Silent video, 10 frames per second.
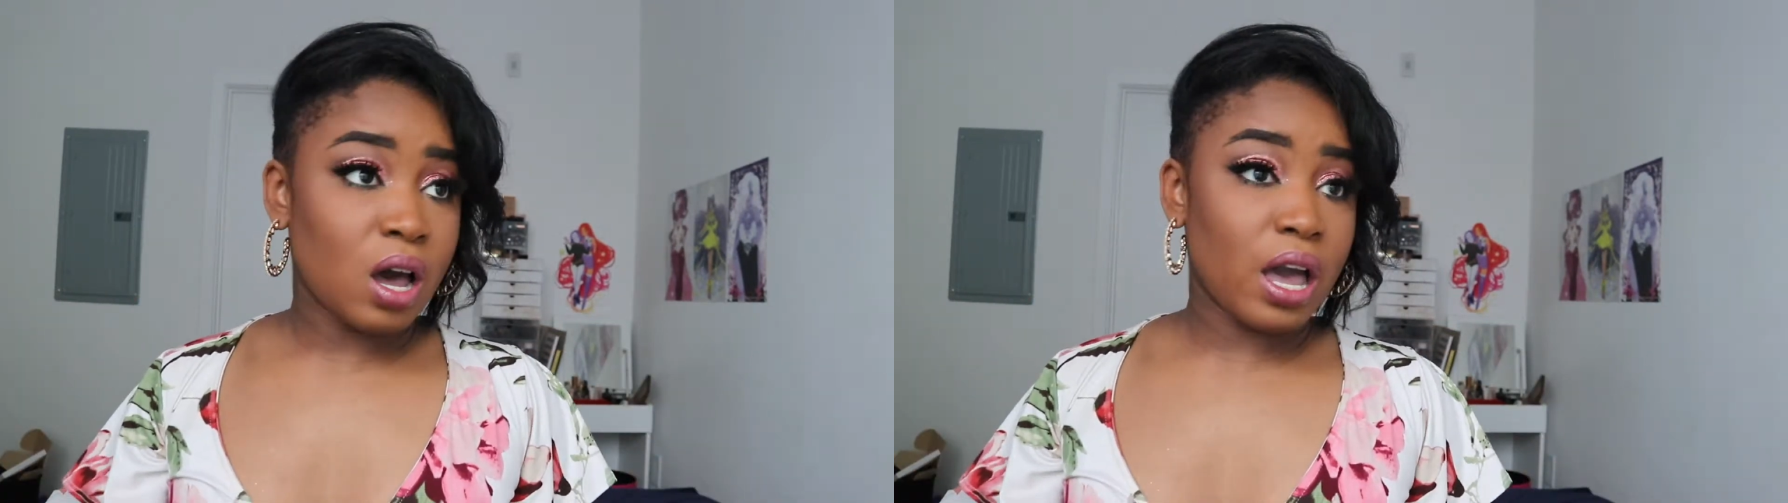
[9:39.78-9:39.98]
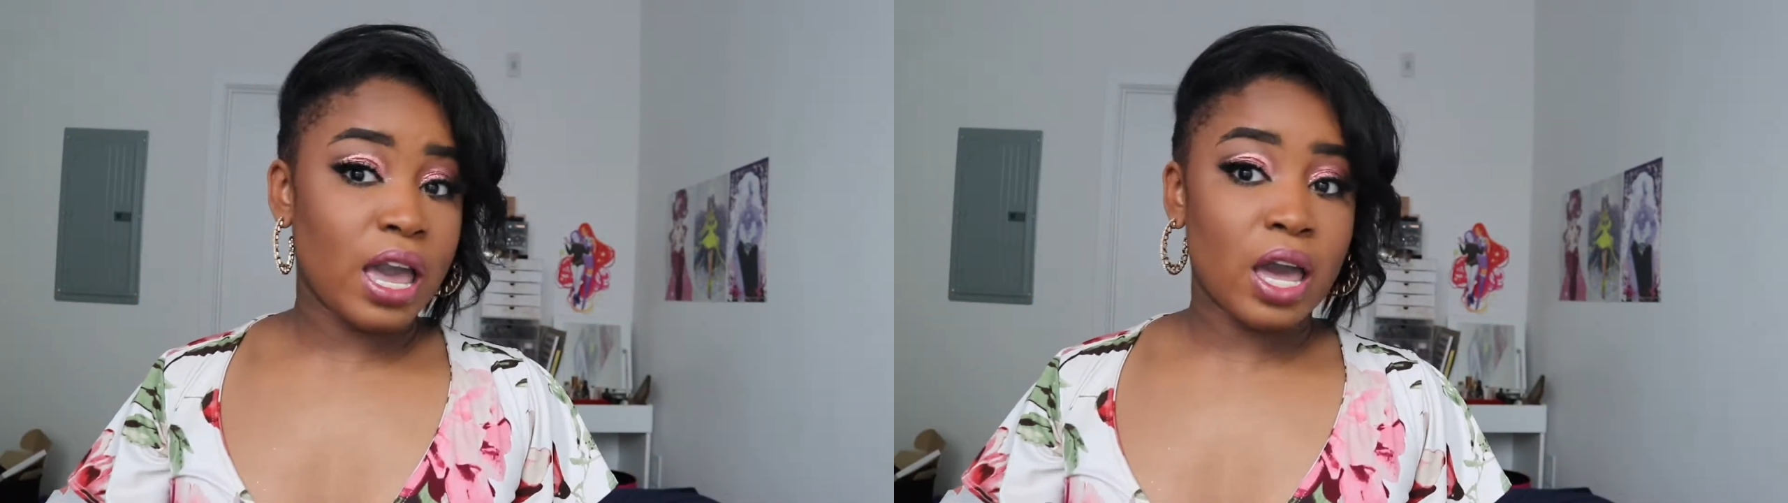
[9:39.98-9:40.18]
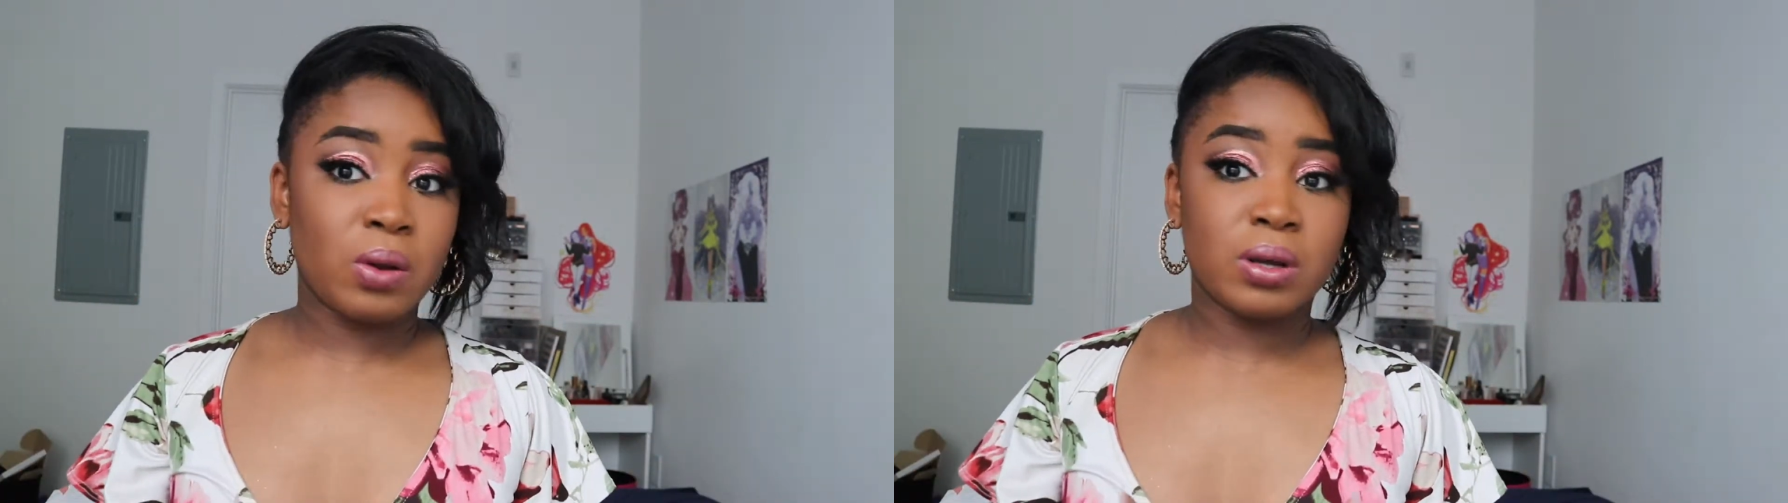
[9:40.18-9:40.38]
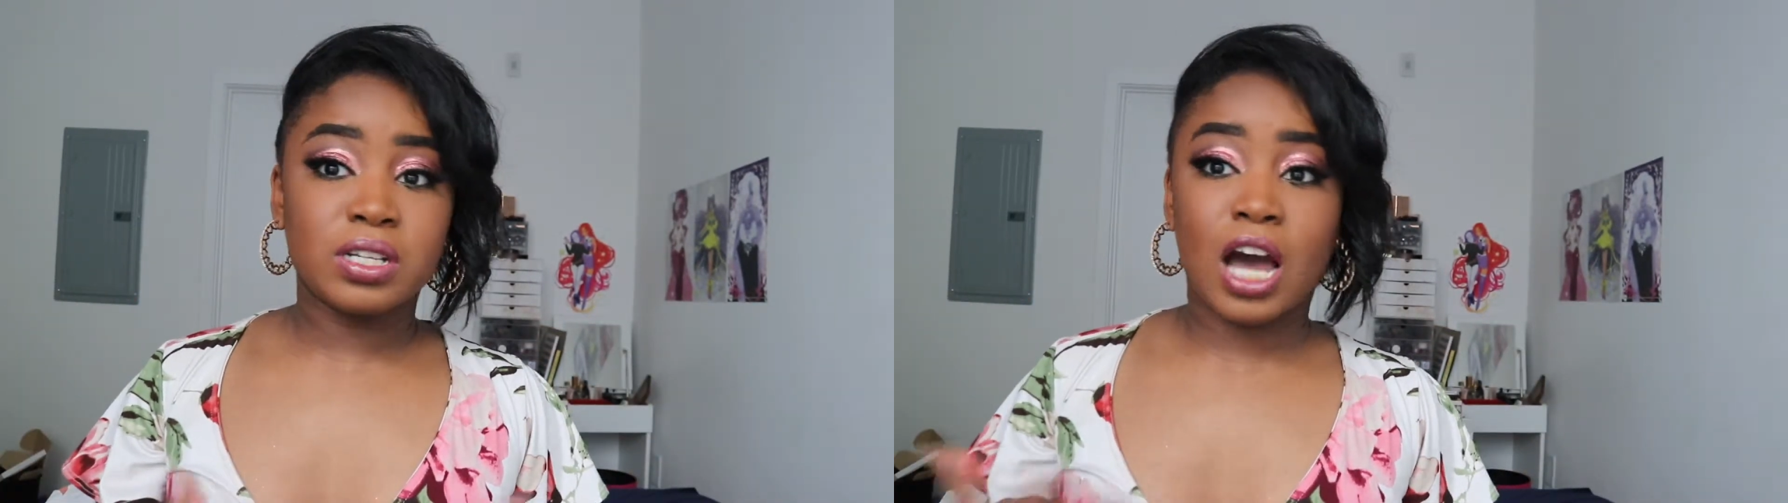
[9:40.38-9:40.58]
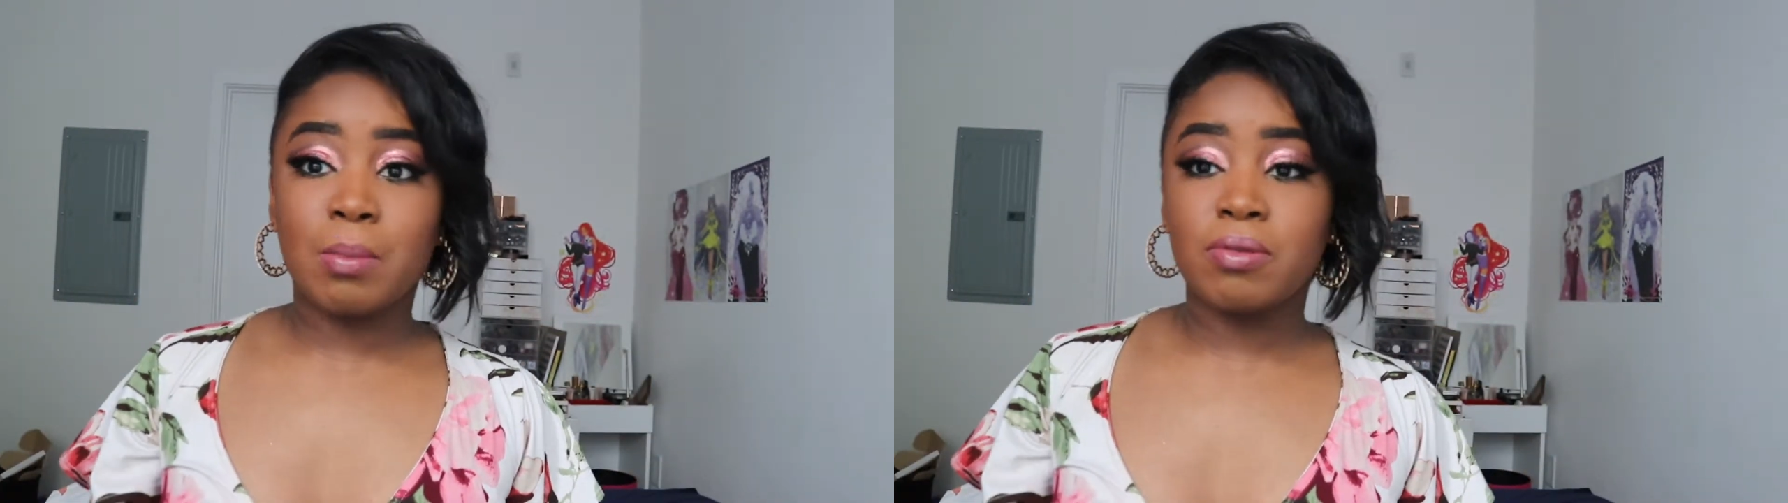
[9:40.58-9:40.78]
And on
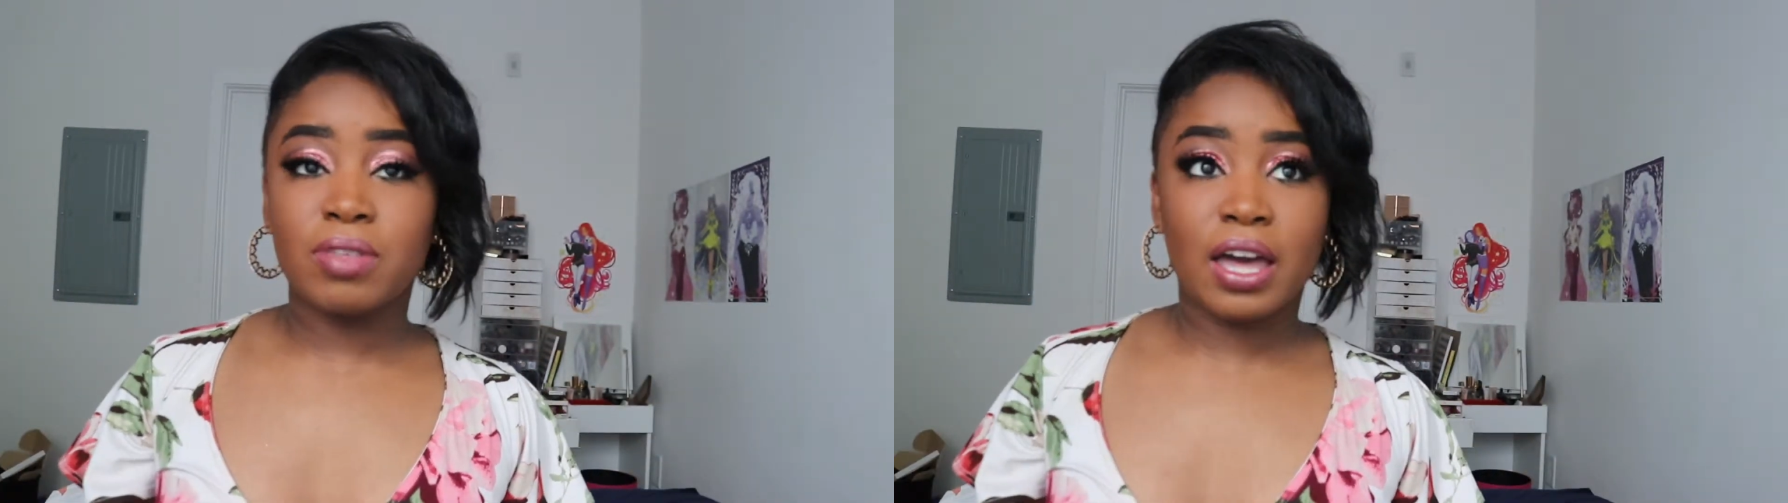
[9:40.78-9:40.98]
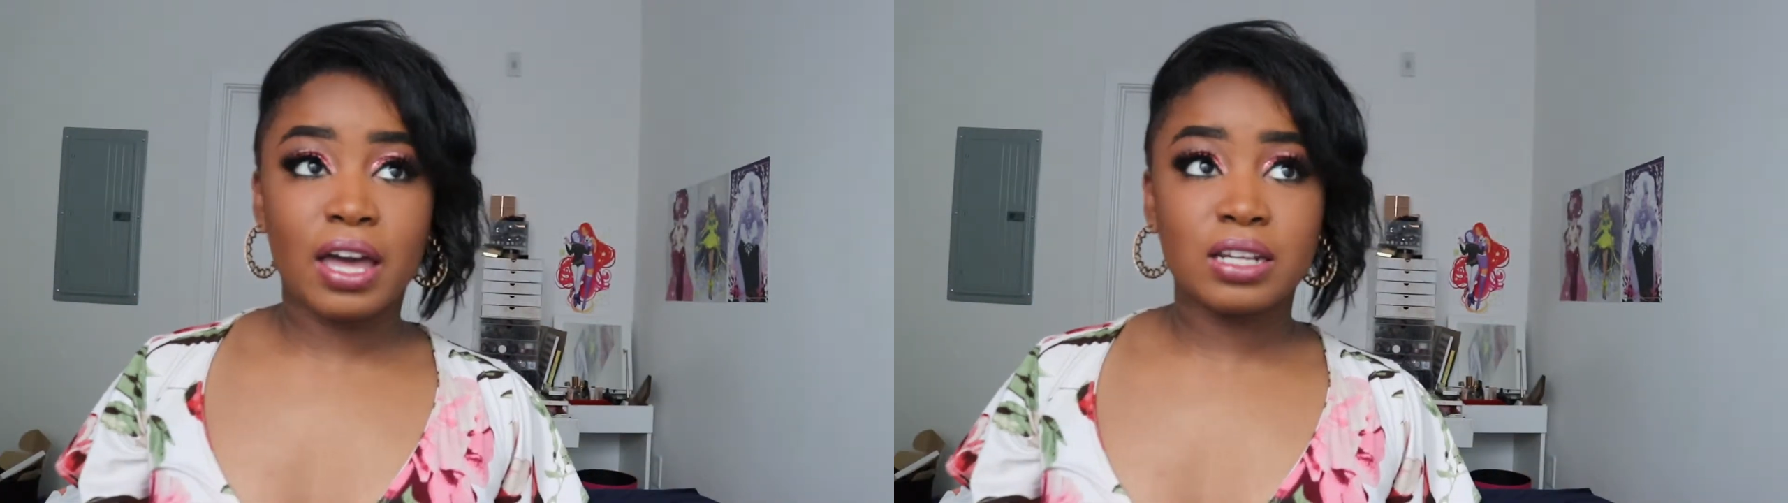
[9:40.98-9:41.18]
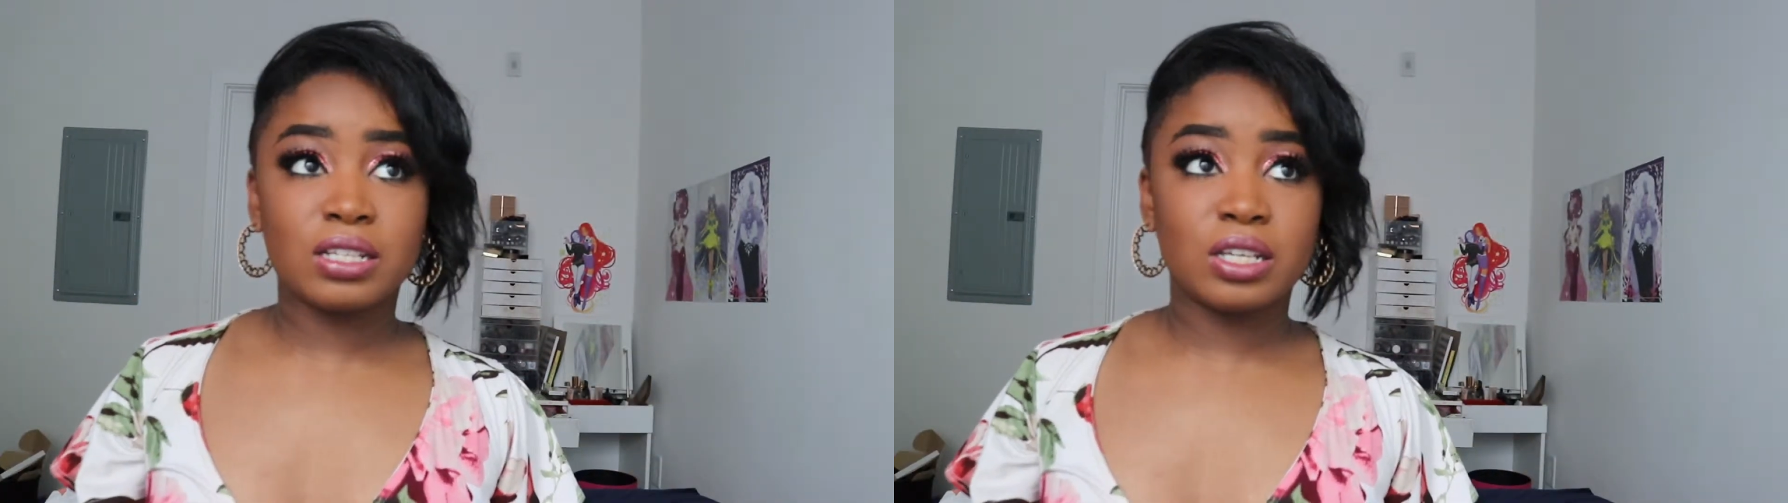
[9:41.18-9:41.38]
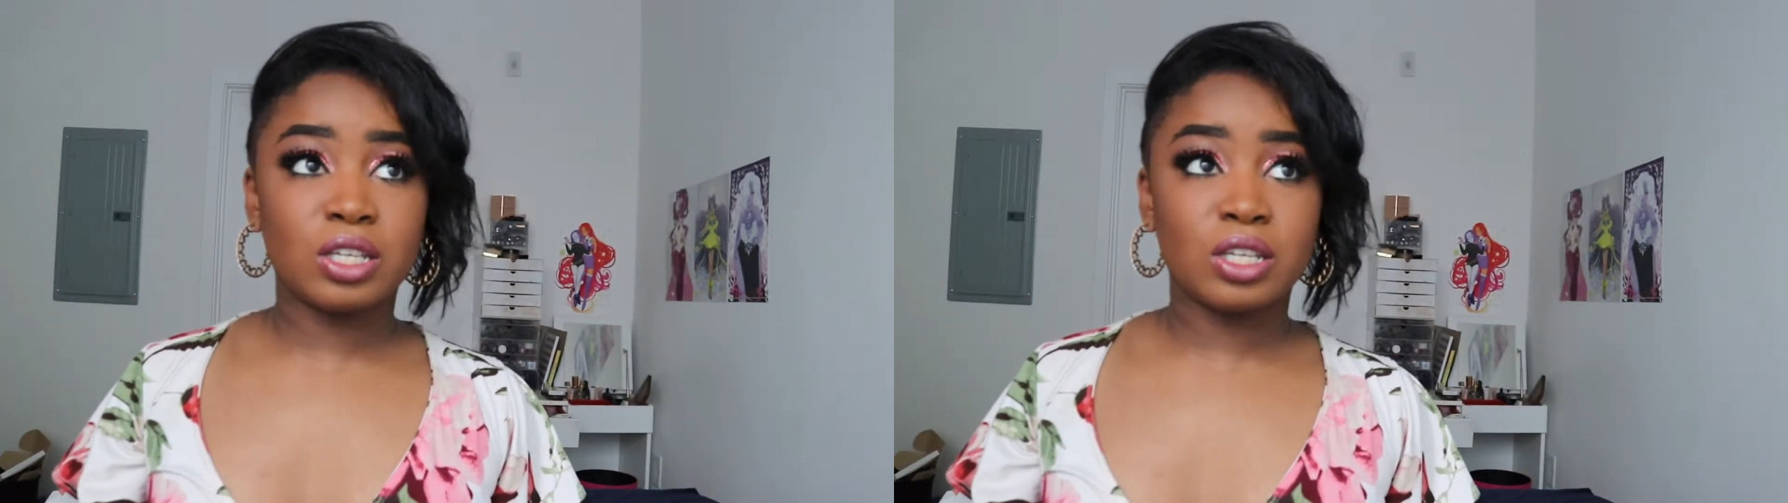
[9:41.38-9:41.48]
top of that,